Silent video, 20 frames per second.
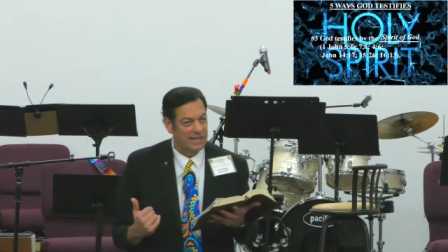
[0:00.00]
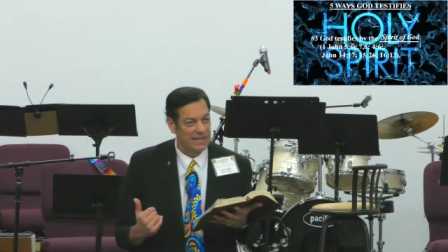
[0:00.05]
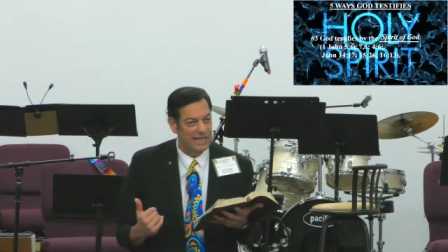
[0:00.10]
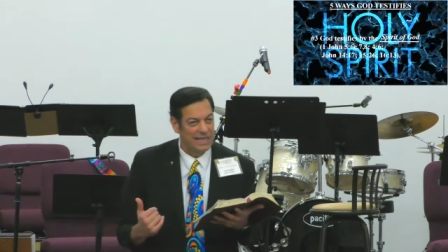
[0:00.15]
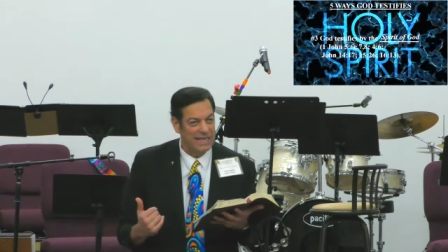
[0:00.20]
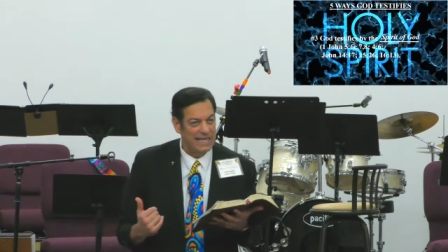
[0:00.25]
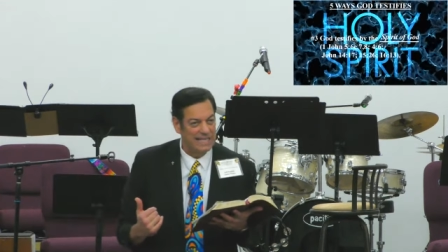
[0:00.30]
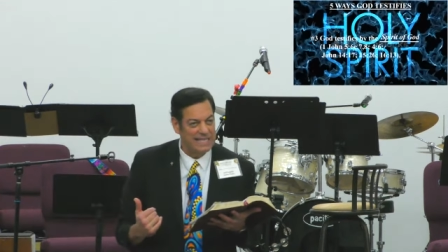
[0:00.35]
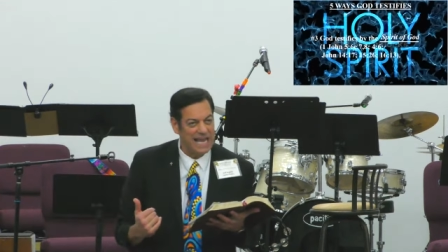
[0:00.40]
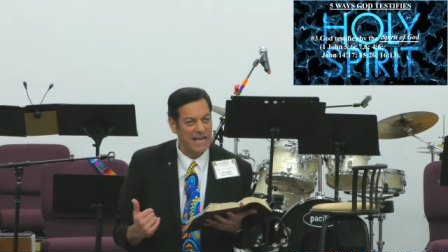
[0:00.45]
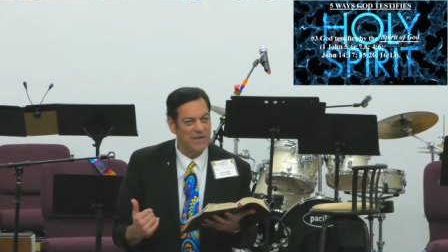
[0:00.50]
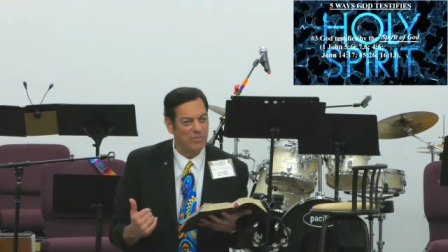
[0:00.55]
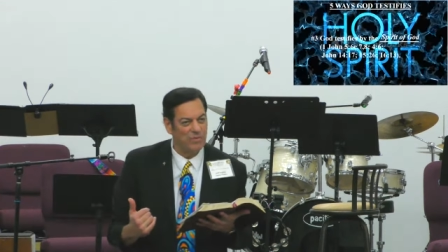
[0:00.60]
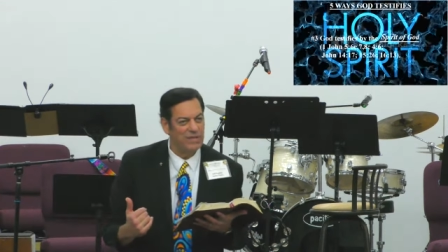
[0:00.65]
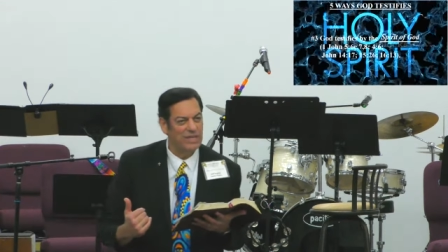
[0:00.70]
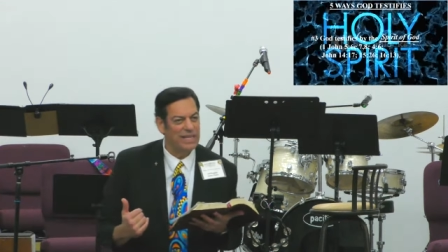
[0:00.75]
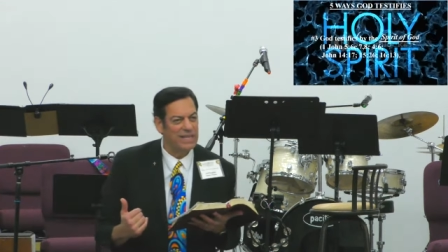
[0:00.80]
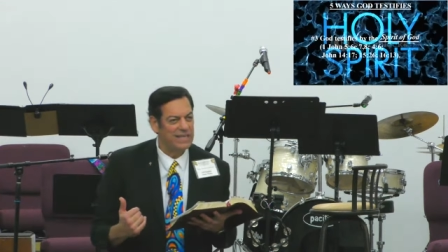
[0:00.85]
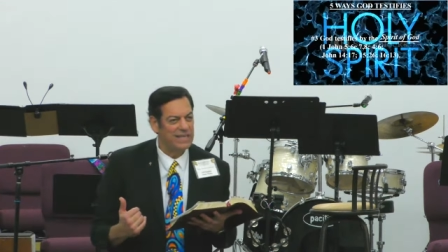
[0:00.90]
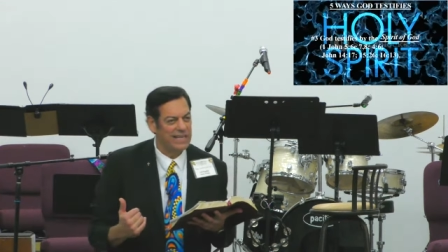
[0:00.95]
Is that
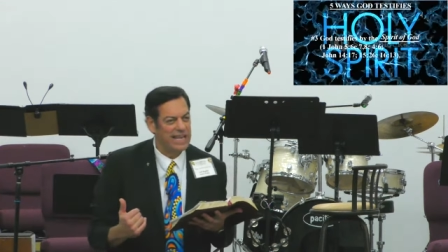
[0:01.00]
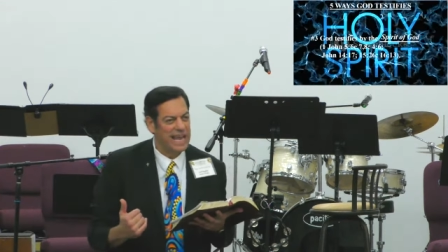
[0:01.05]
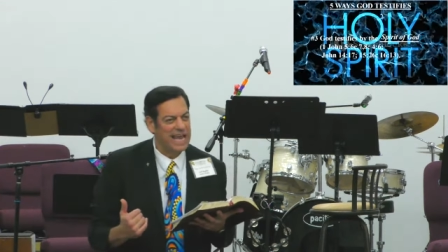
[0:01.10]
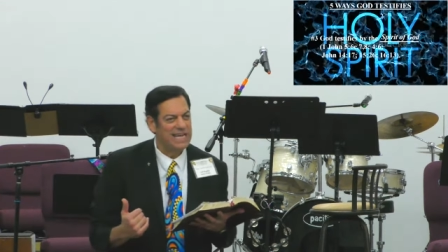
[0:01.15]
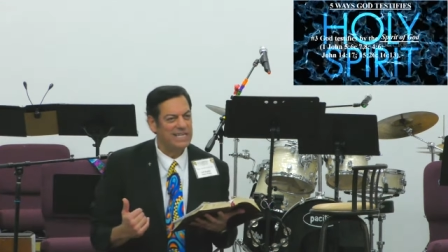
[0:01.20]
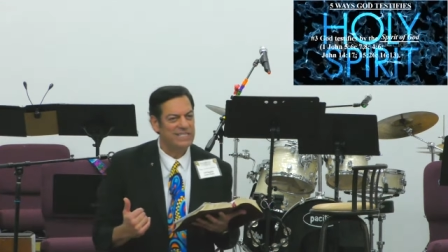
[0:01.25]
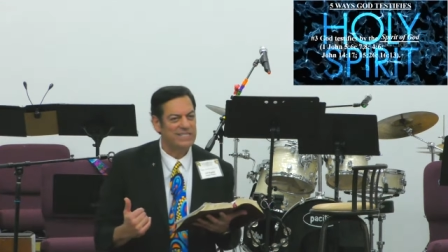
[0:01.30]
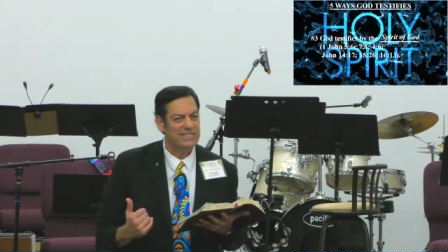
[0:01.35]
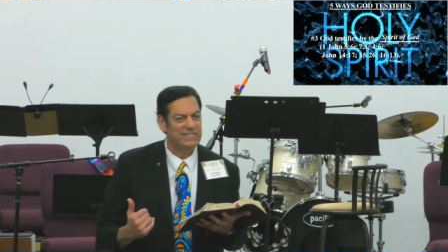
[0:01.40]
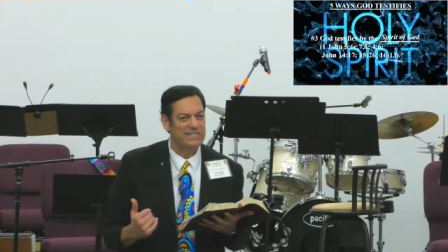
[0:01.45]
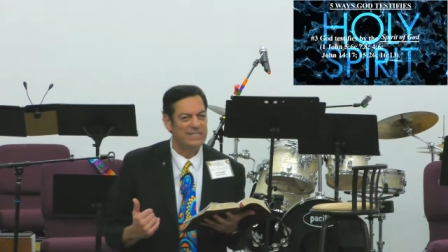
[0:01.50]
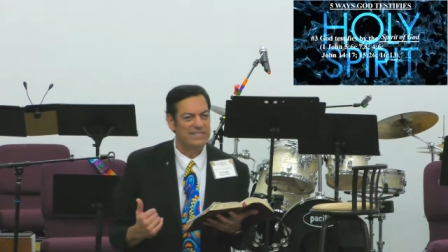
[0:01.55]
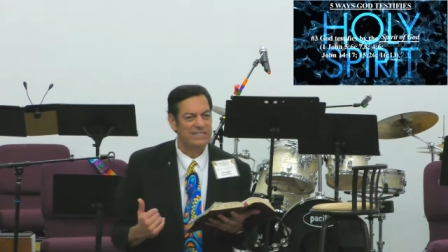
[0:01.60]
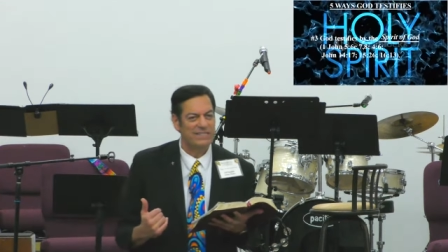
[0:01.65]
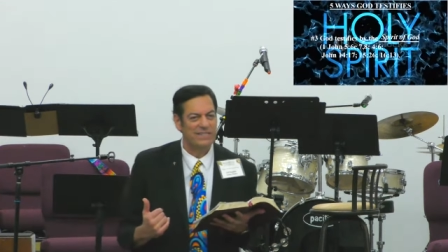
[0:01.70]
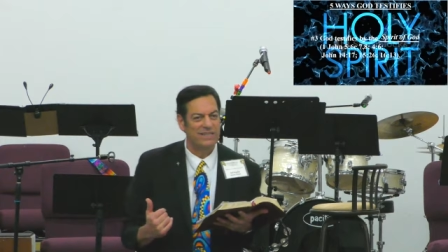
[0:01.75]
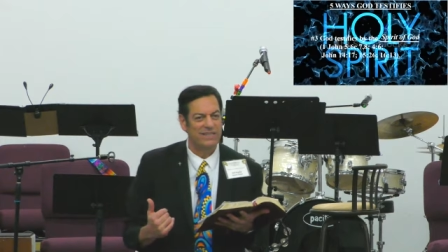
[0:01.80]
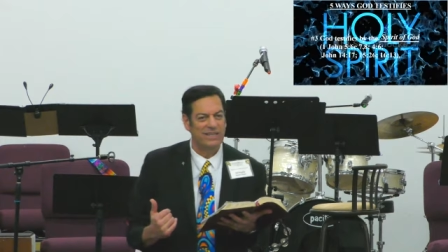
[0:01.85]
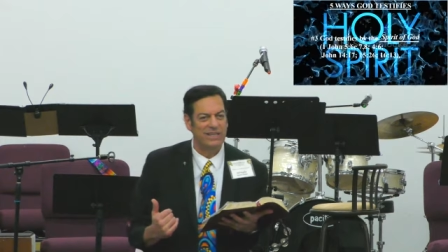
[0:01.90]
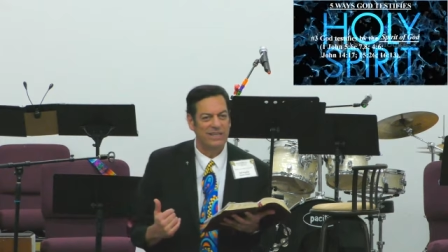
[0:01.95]
really the case?
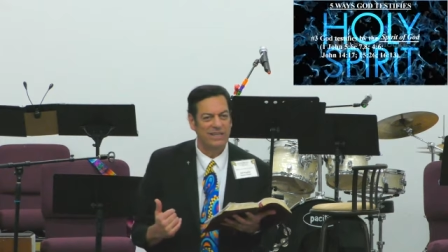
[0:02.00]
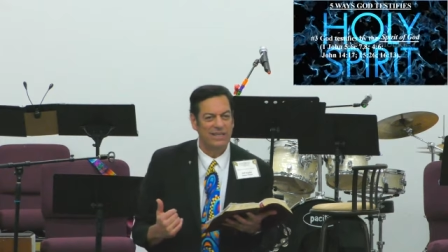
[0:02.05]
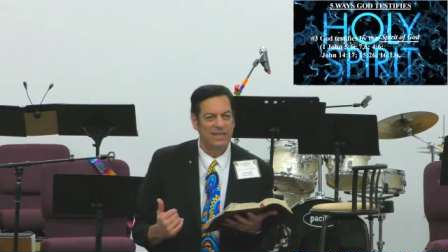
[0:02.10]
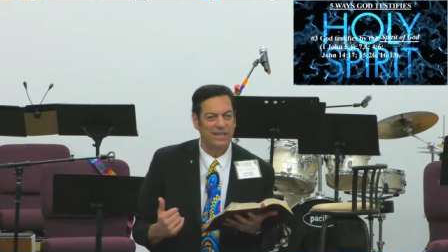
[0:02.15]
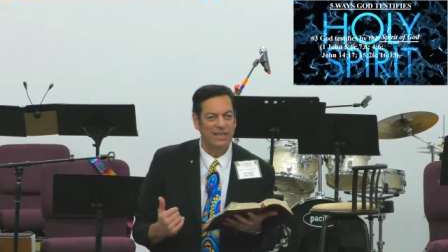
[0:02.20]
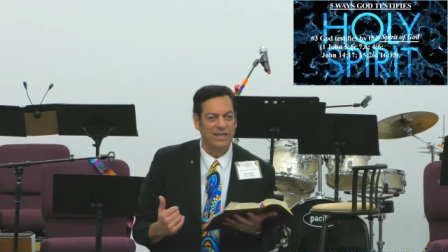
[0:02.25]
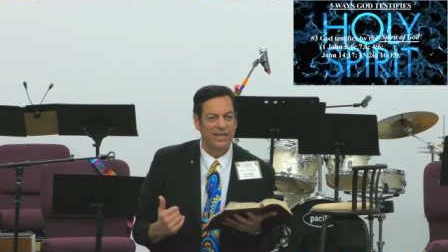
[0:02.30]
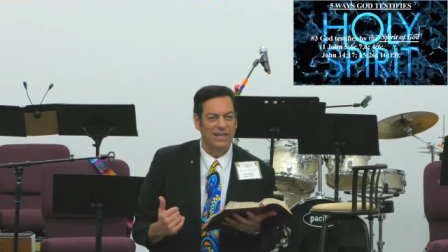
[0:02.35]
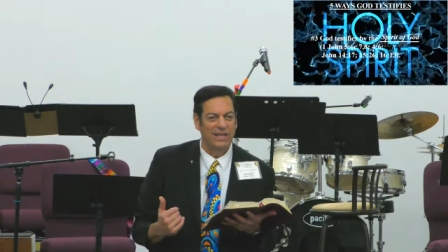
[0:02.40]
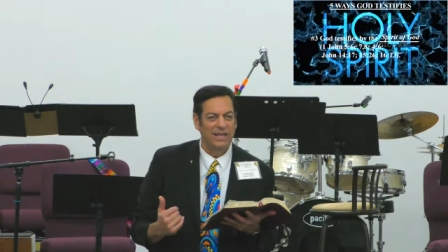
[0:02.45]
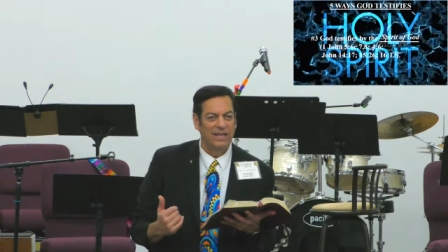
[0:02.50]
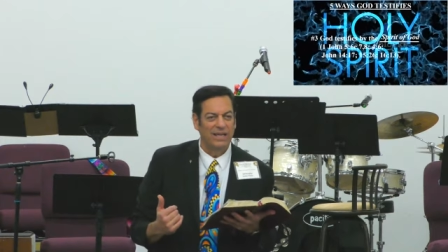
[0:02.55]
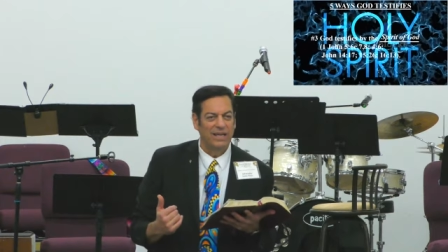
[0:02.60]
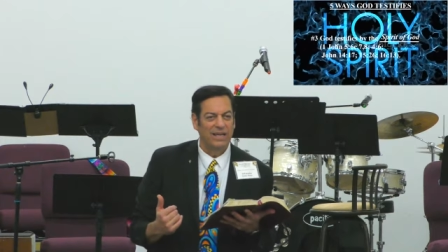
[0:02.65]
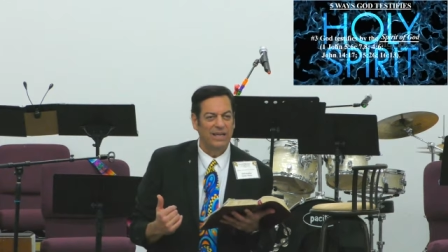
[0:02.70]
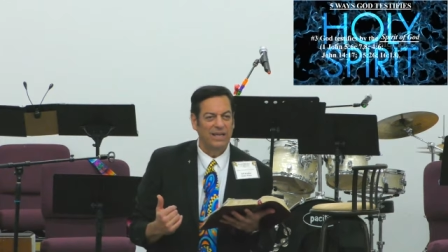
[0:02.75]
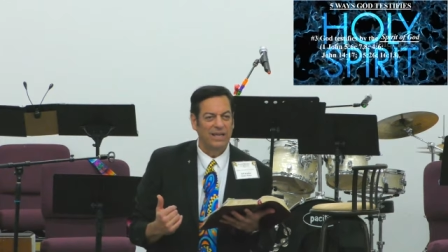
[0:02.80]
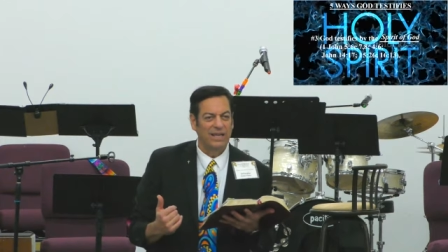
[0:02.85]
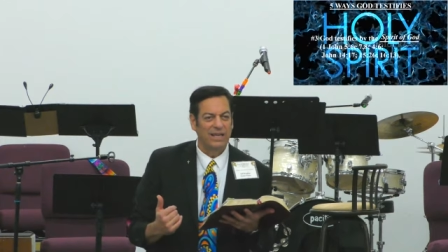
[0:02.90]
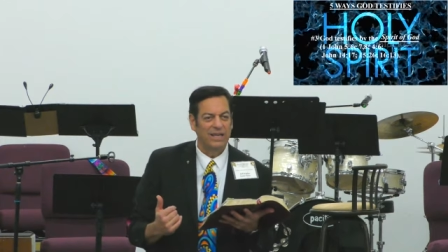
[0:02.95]

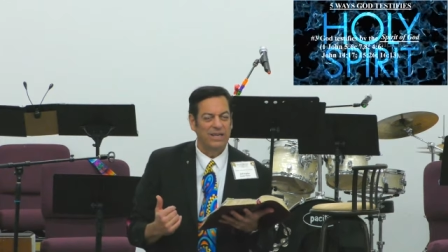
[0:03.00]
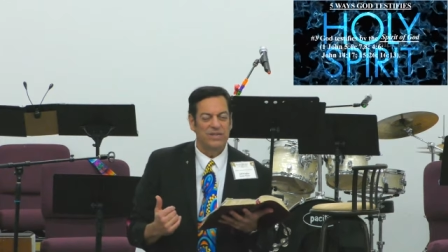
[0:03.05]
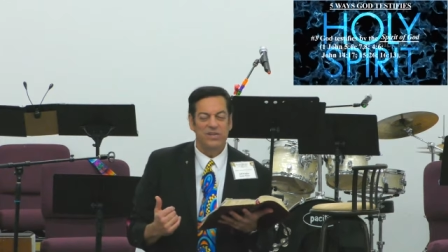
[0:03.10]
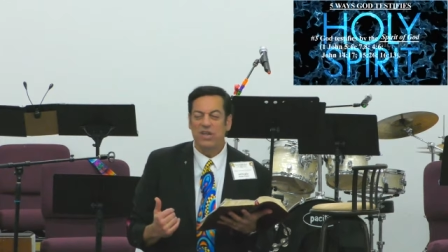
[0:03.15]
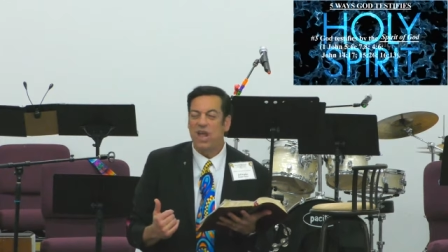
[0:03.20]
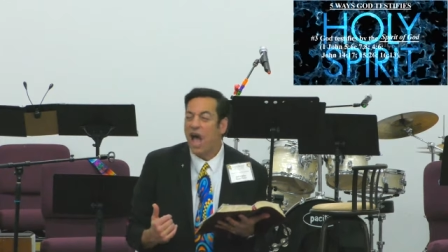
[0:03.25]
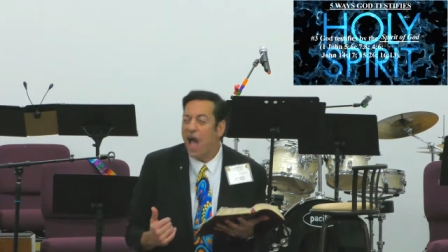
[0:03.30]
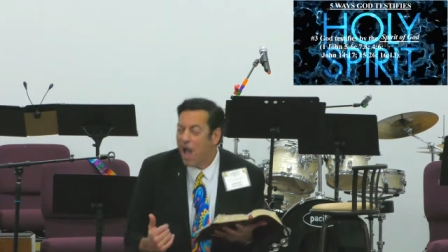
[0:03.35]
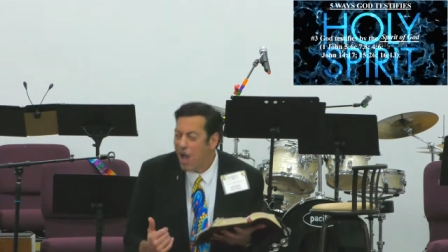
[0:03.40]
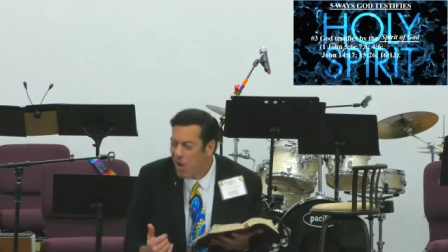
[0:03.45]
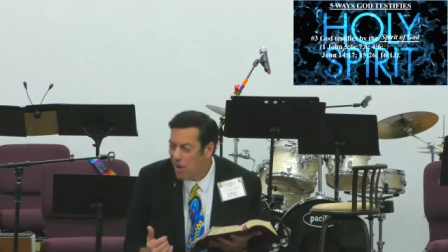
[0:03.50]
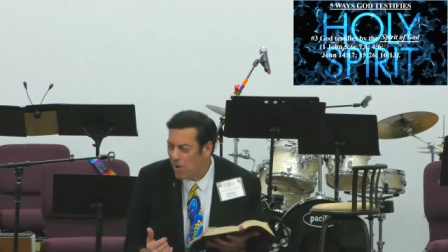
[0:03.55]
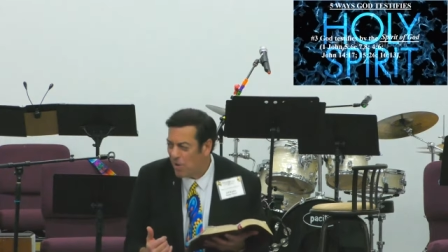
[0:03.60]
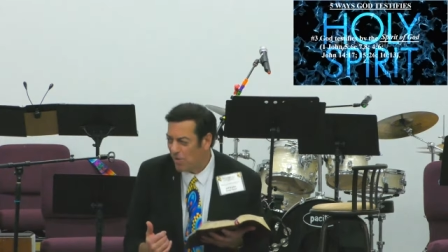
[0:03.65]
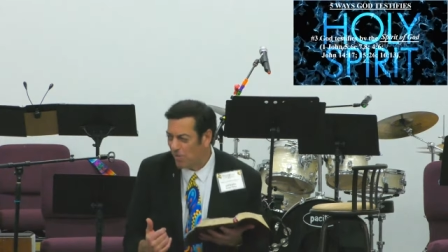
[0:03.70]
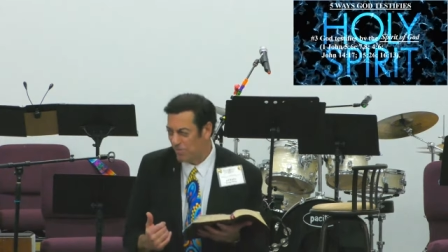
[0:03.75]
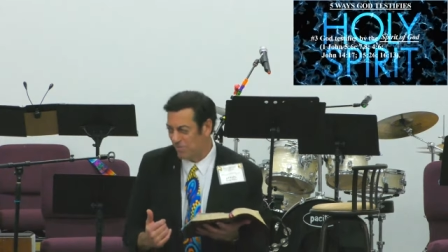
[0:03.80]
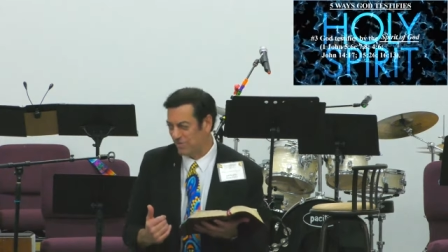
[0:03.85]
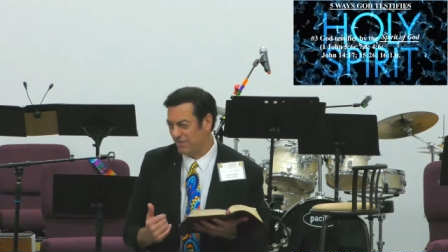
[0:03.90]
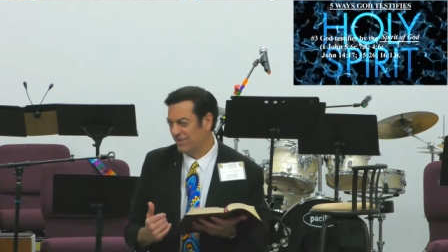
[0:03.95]

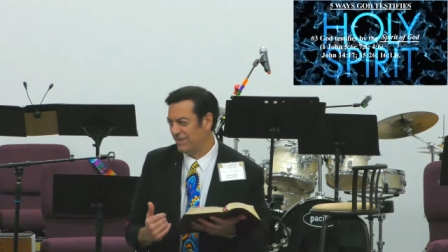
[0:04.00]
No.